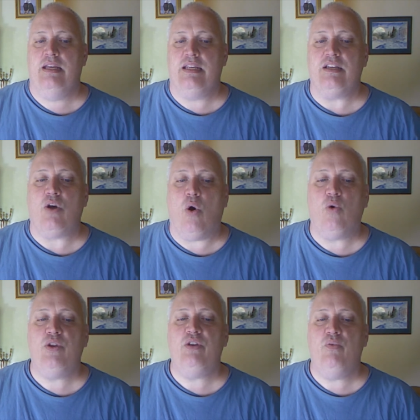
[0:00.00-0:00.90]
Does
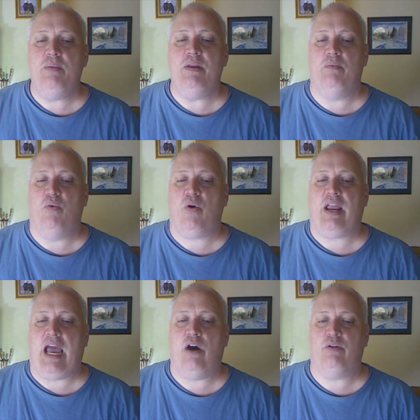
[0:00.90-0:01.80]
holding women more
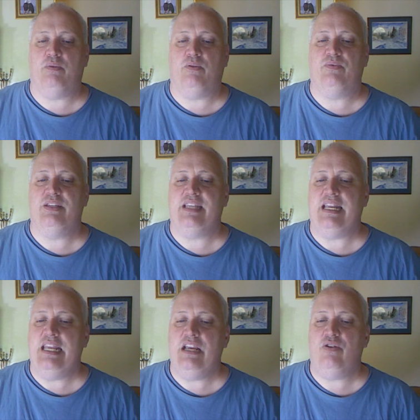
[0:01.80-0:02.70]
accountable, does
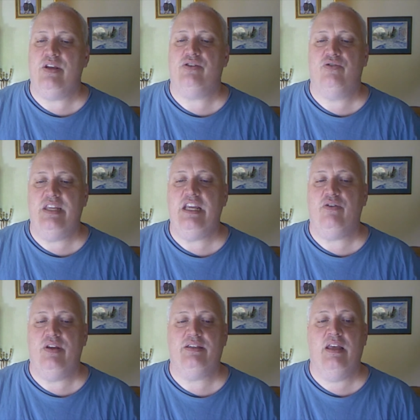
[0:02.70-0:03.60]
that increase or
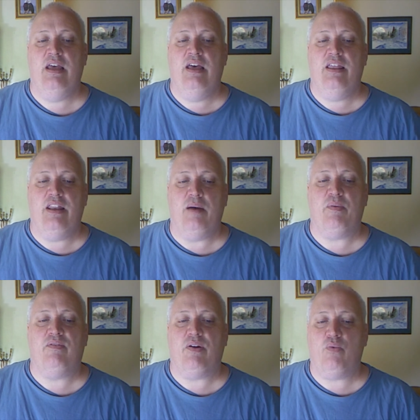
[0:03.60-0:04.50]
decrease the
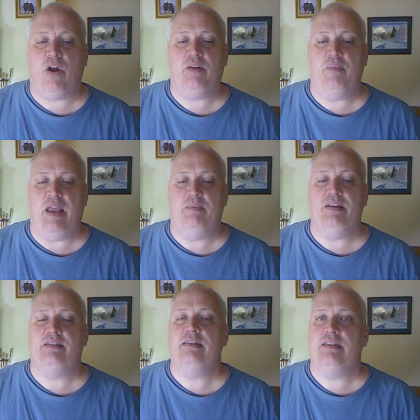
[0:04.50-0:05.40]
number of unwanted
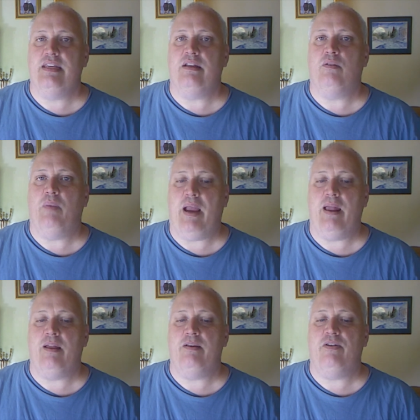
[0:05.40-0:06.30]
babies in single
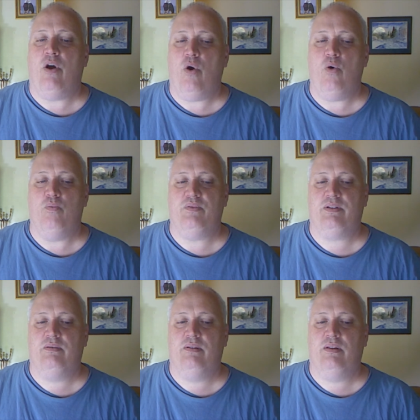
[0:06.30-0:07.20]
parent
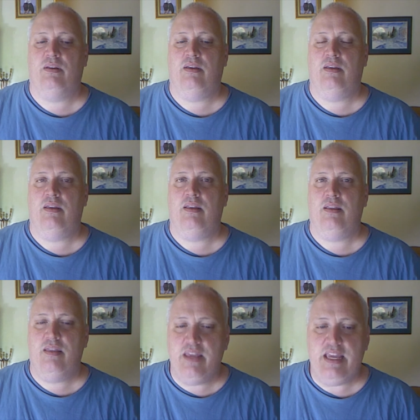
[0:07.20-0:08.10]
homes?
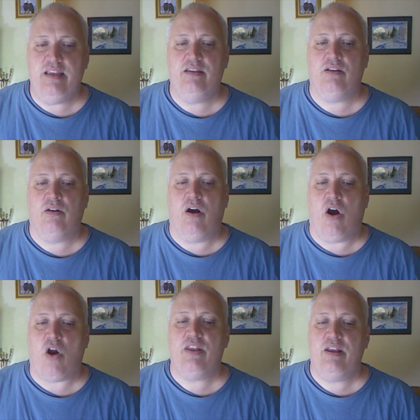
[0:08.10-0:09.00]
These
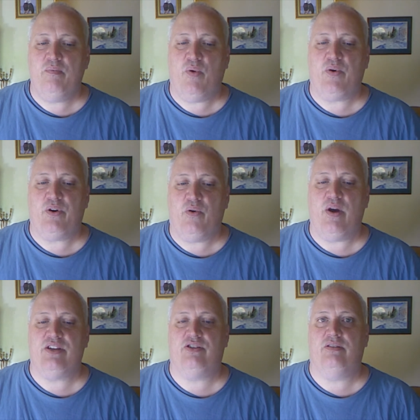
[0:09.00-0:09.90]
are the important
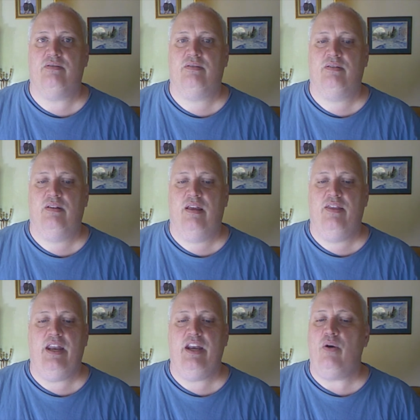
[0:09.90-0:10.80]
questions
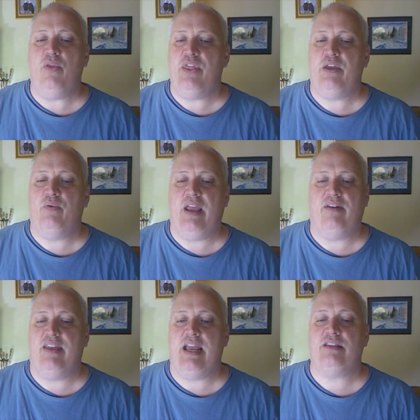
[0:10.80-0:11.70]
that I don't think we
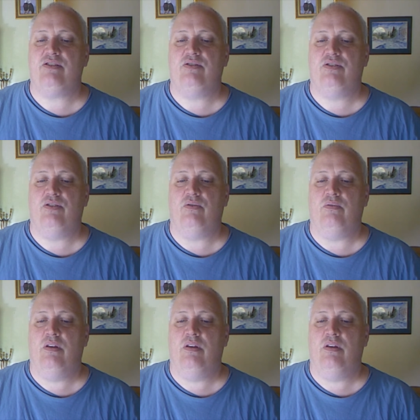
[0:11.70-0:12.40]
have the answers to.